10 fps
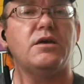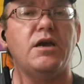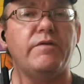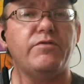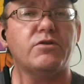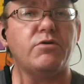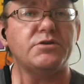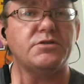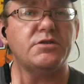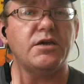And for the
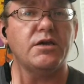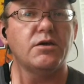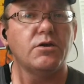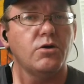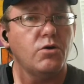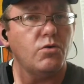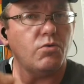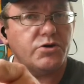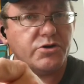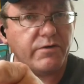question of the day,
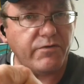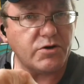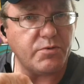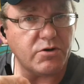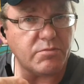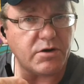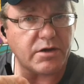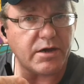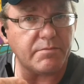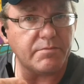what's your first Pokemon game?